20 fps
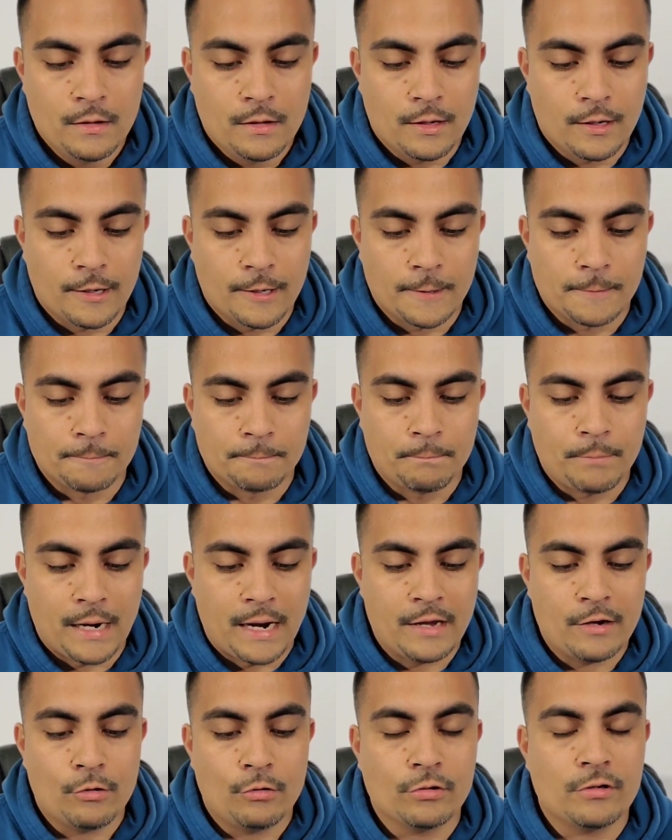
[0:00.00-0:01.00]
Buy
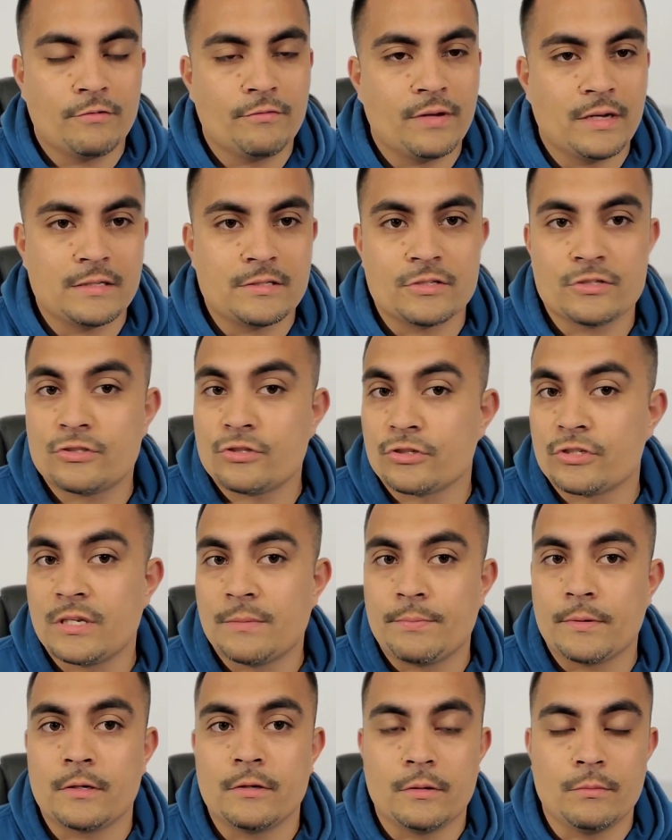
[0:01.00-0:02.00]
and hold investors are
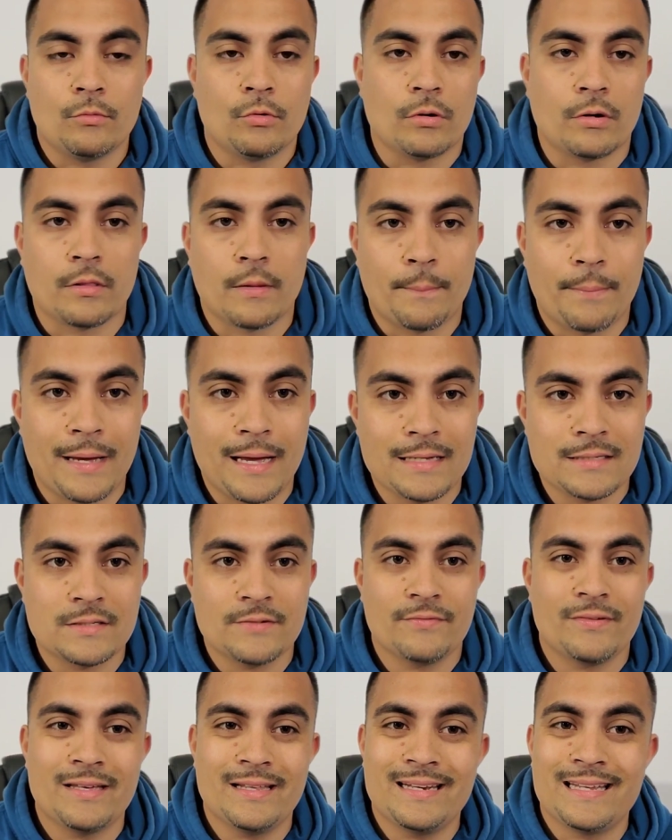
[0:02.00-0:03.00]
typically more on the
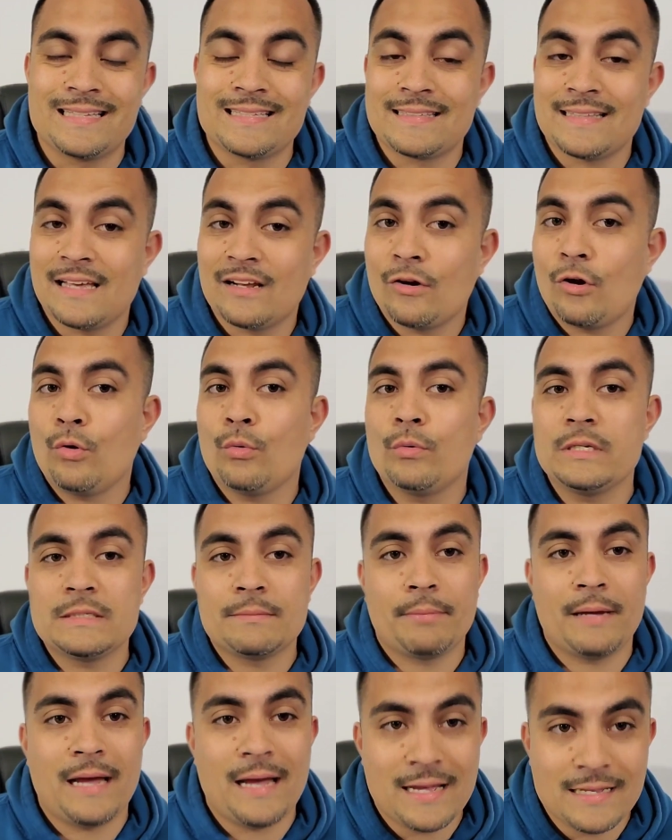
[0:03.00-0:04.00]
passive end. It's not always
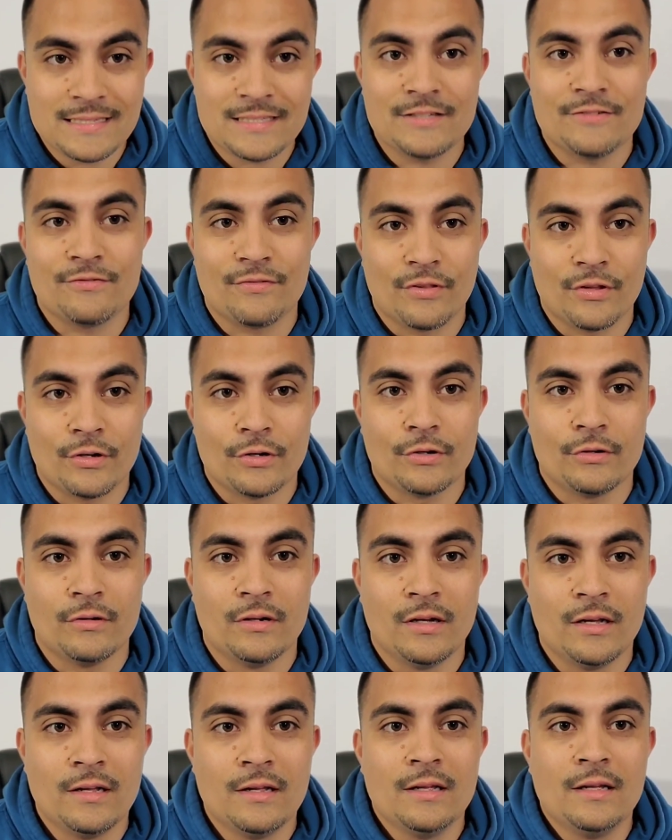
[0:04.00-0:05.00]
passive though,
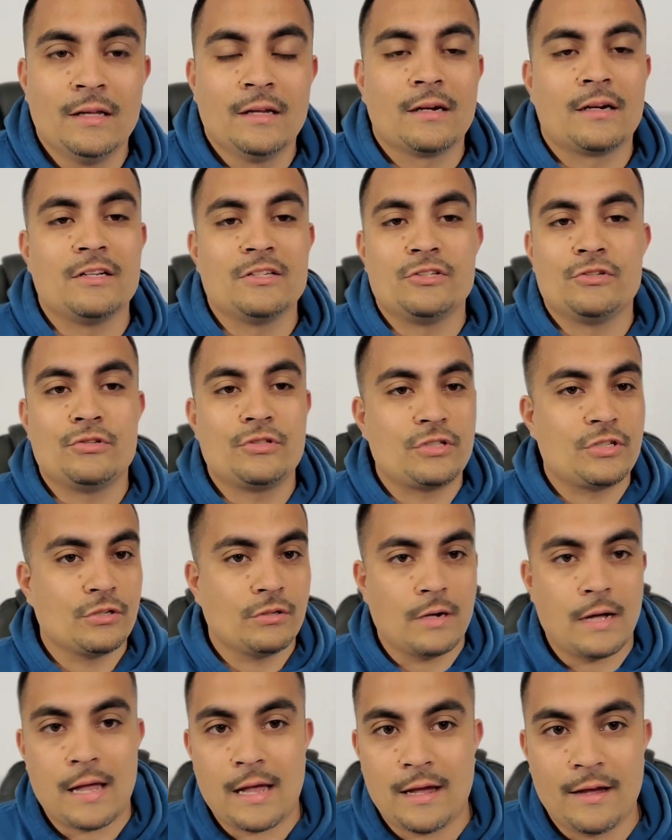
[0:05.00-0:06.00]
because you still
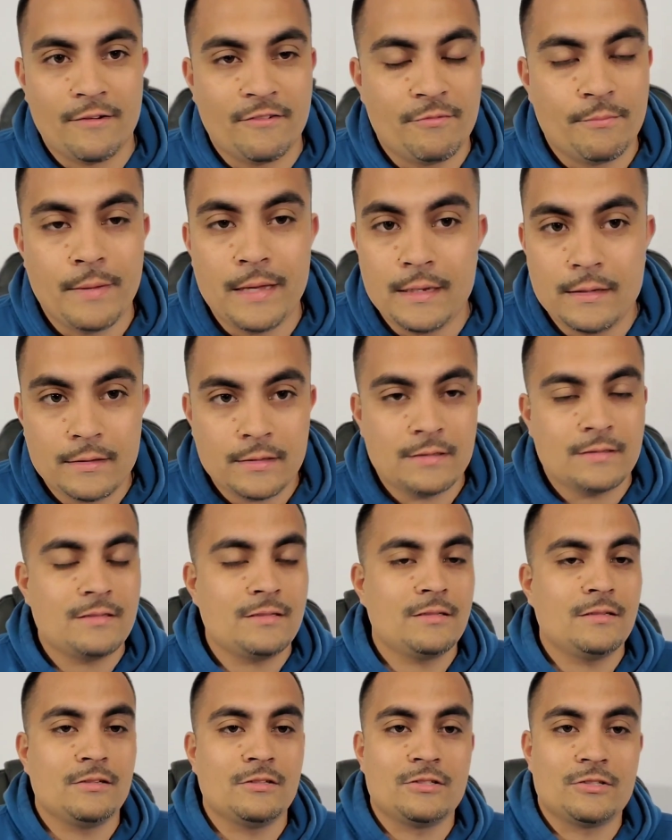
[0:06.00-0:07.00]
have
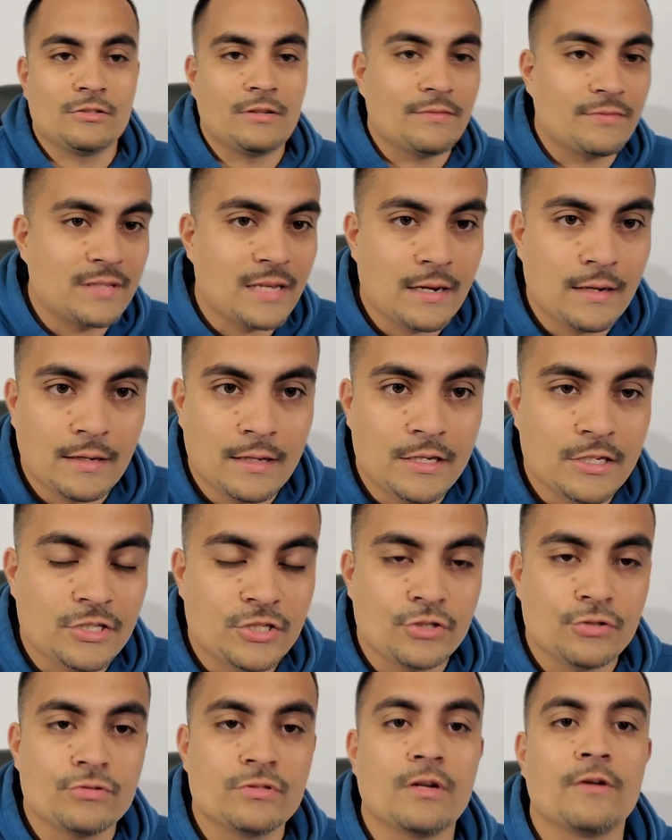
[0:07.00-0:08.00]
maintenance, you still have tenant
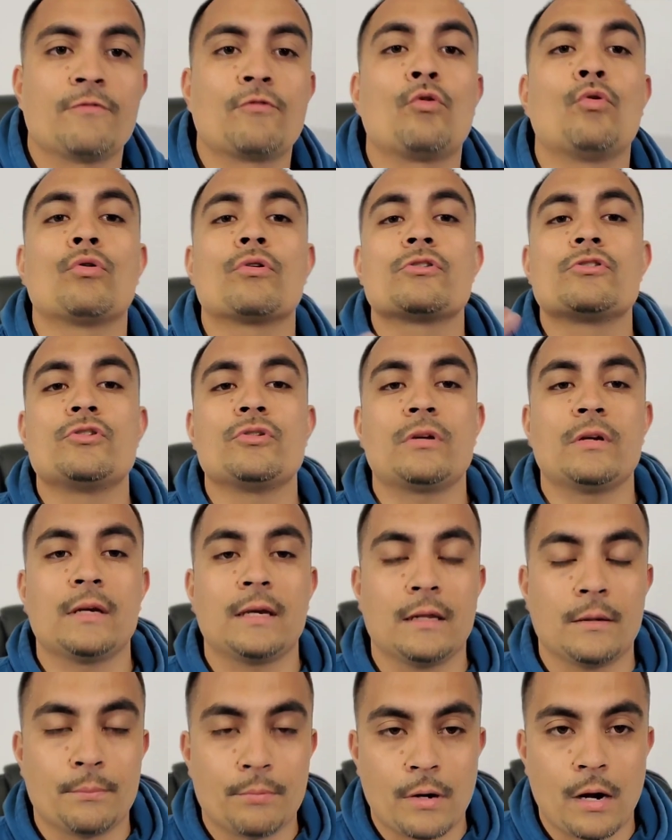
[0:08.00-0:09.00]
issues. Of course, you can
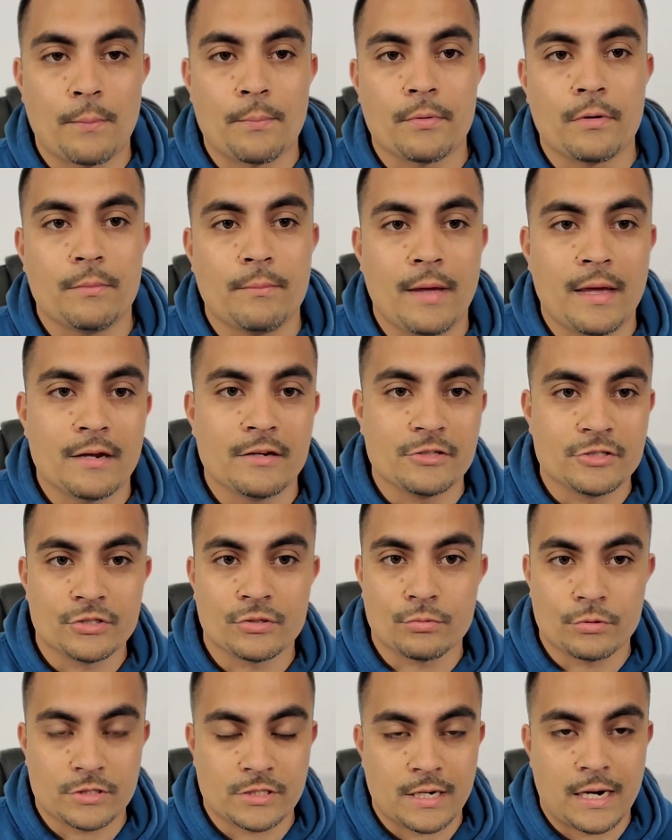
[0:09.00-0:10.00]
get a property
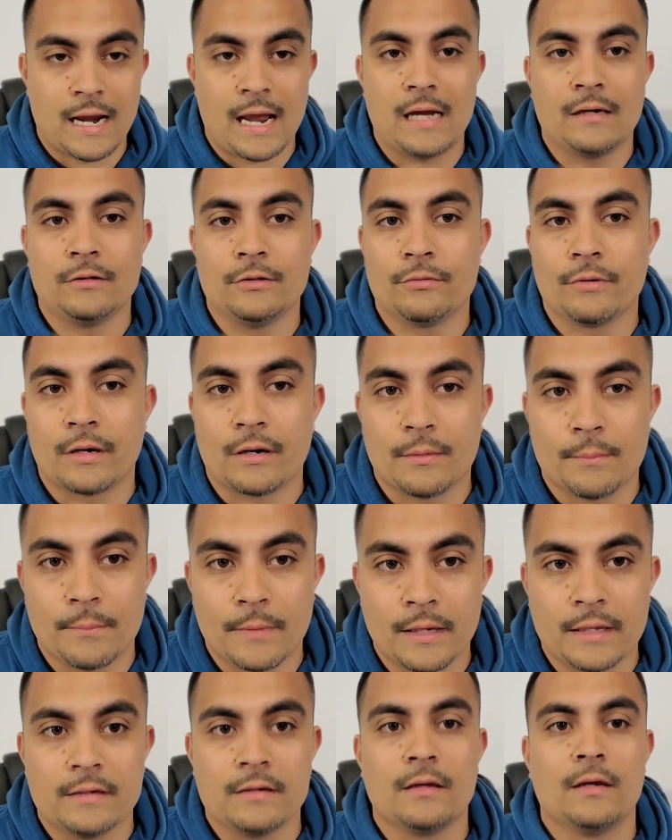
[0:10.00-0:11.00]
manager, which I highly
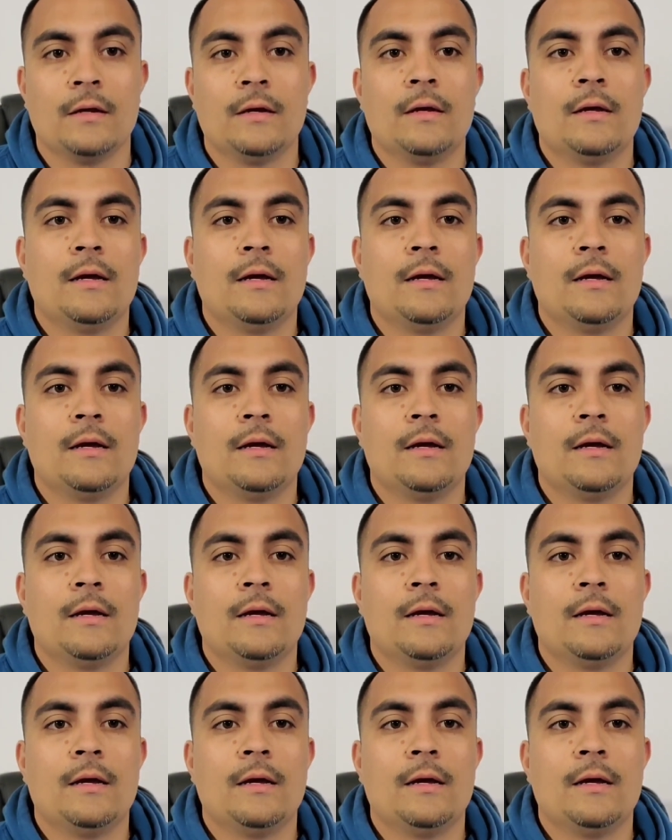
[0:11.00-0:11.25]
recommend.